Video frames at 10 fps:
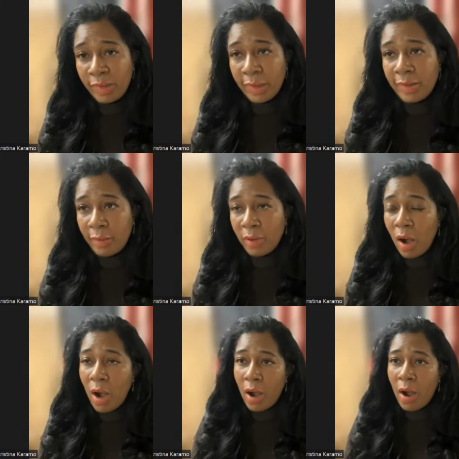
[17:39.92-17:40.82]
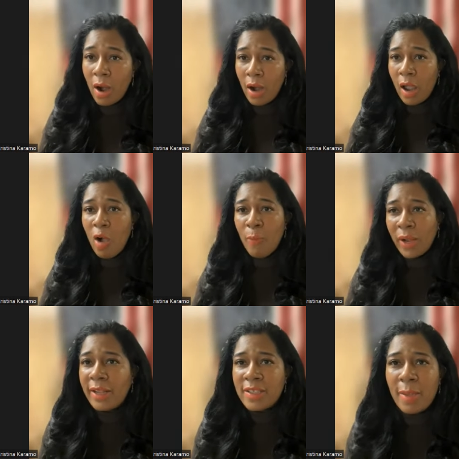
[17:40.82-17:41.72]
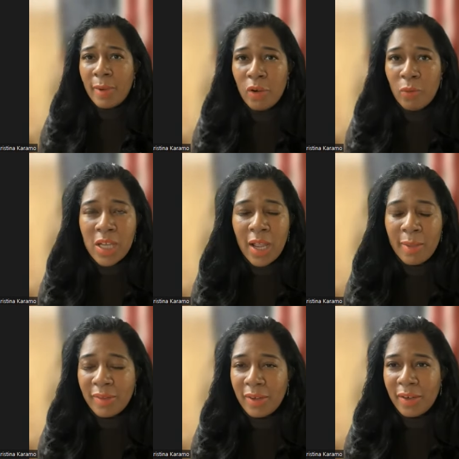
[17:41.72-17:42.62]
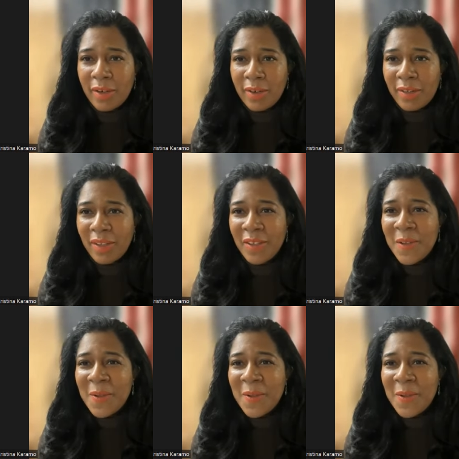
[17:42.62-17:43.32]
system and our, our and I hope I got time. I don't know what time is. And I don't know.